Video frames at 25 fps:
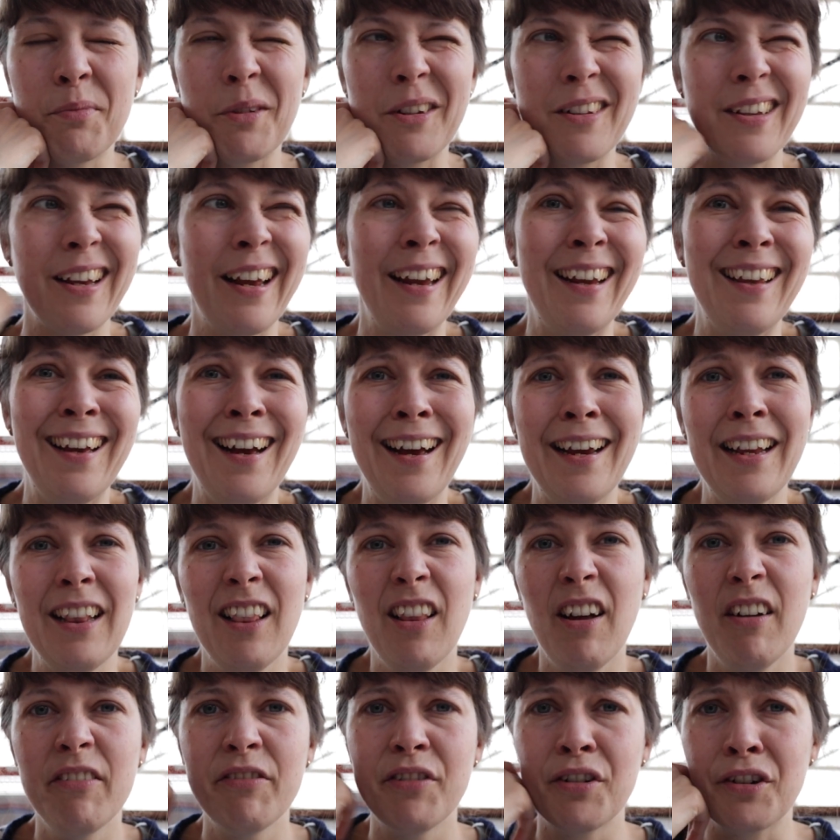but I
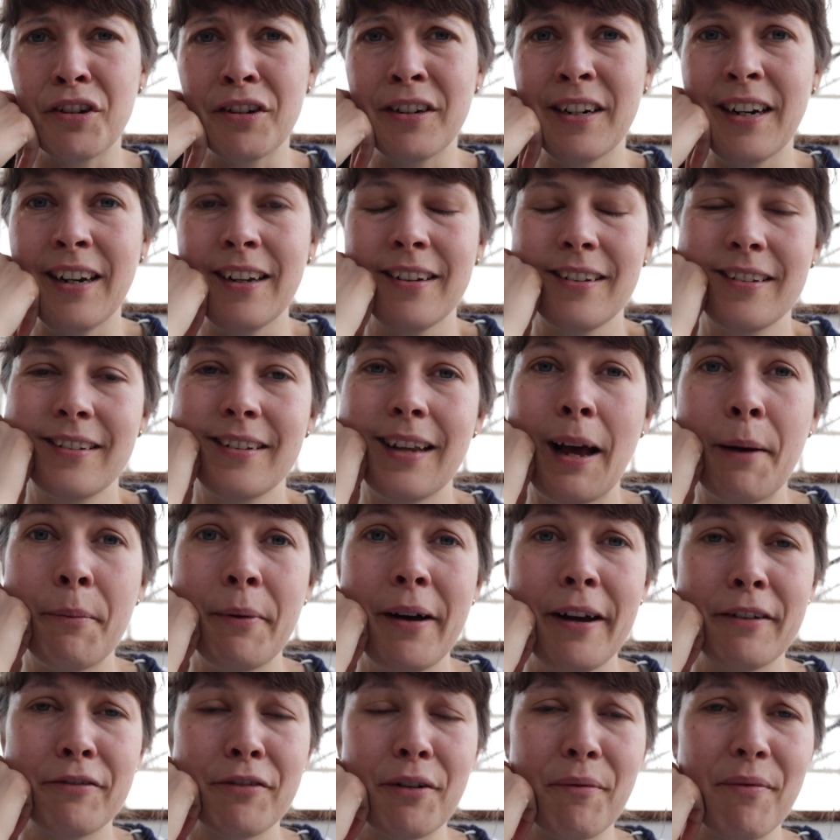love her, and
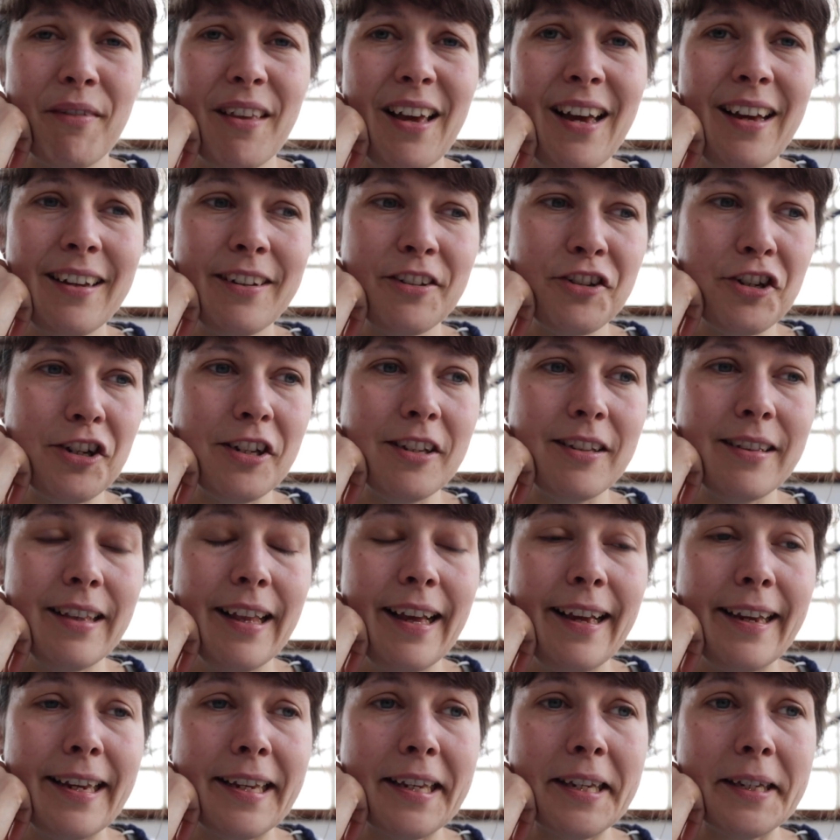apart from that, she's
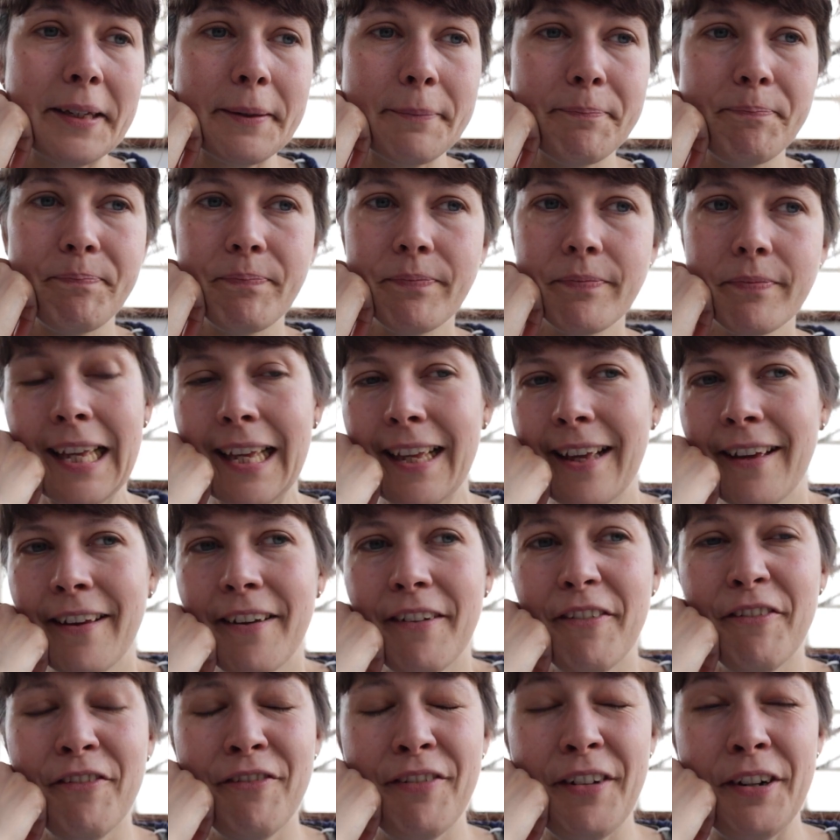like
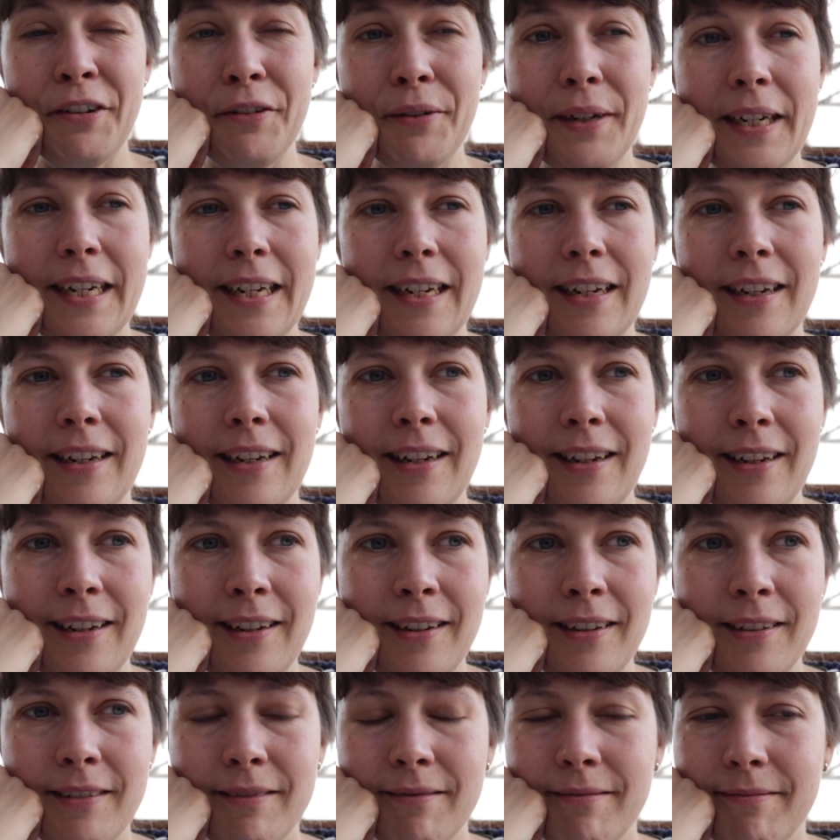
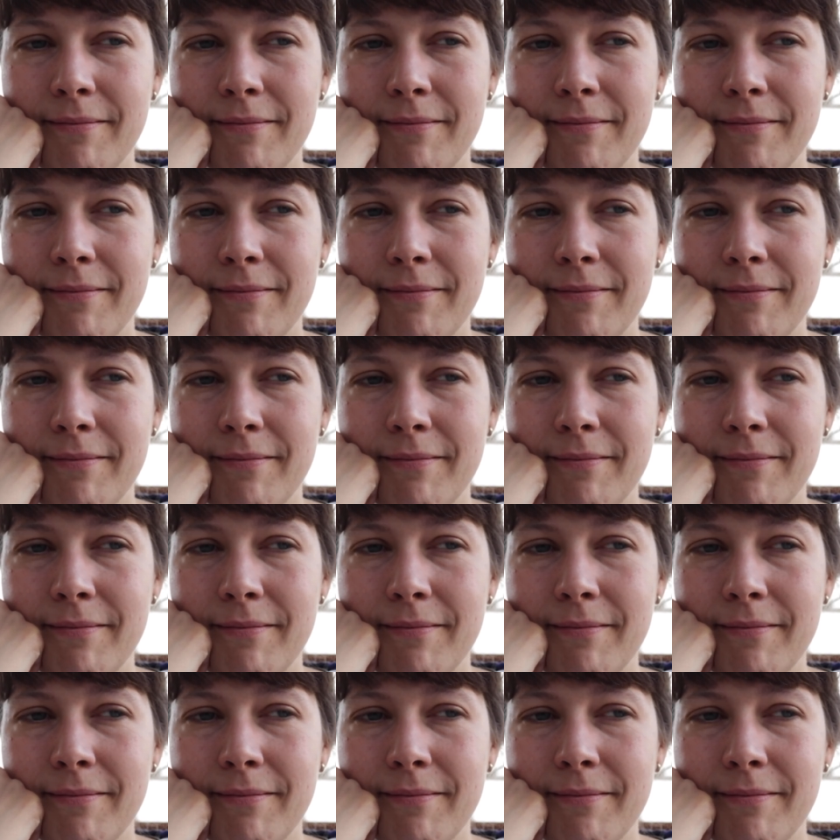very